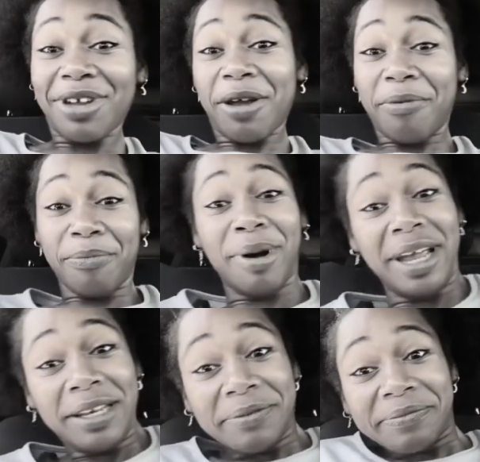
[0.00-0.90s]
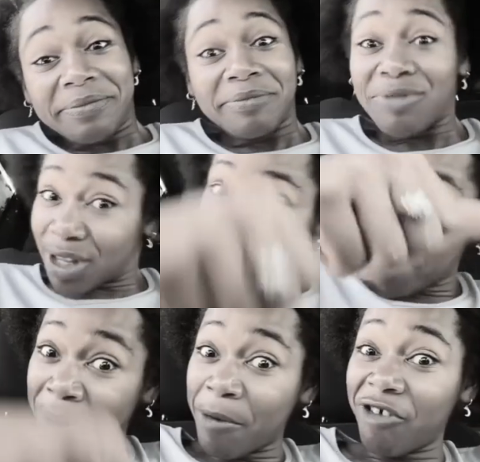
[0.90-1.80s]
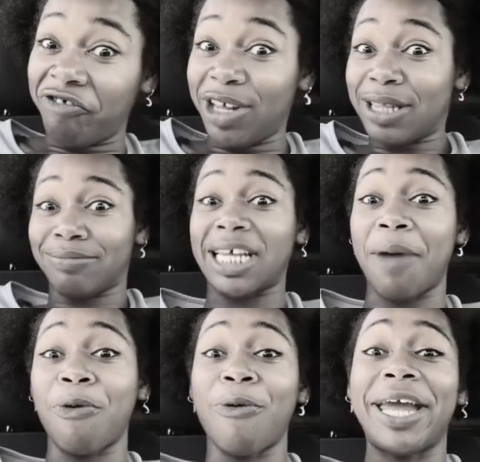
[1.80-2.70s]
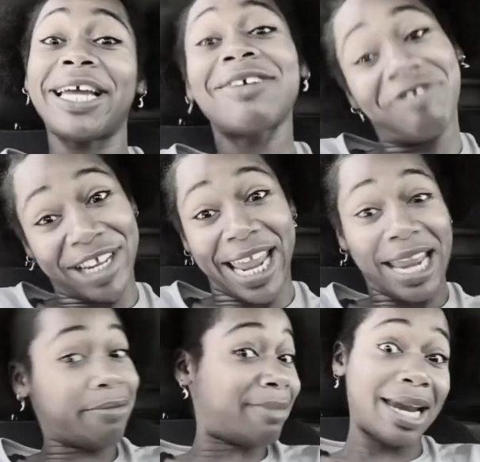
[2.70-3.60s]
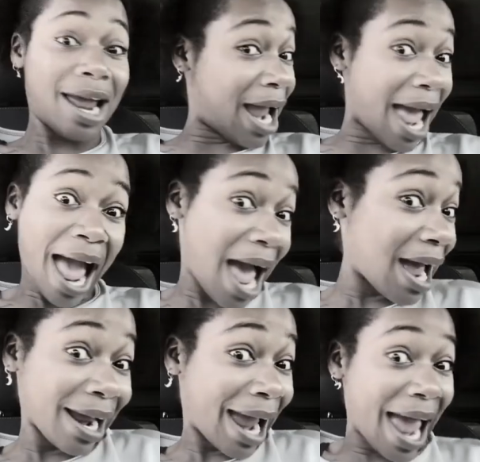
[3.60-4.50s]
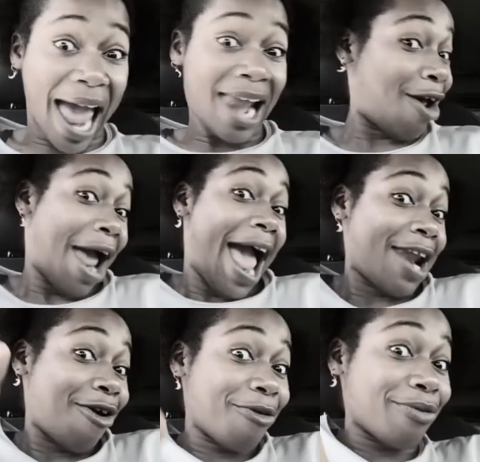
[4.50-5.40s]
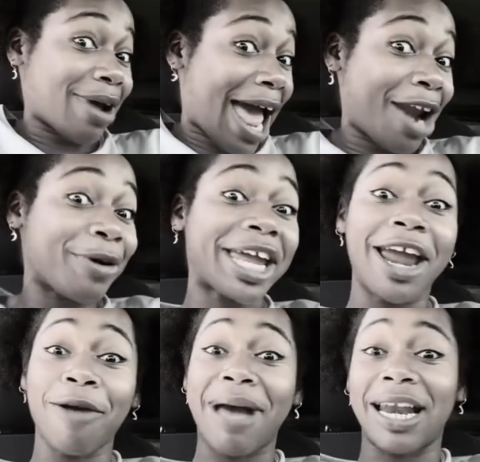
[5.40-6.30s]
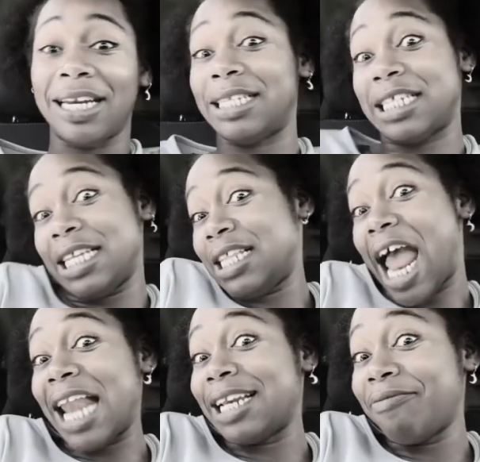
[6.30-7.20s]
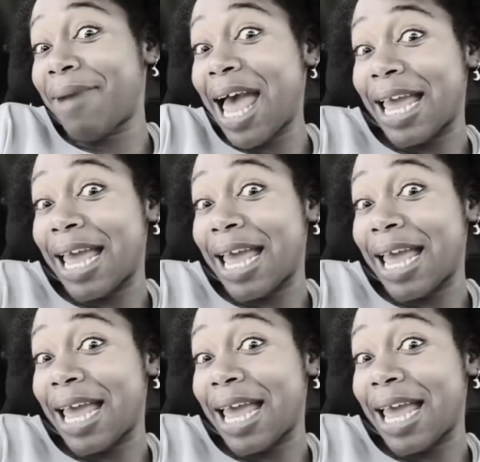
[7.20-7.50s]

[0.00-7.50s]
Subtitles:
But some people will feel some type of way for that. But I don't care about none of this. I didn't even buy it.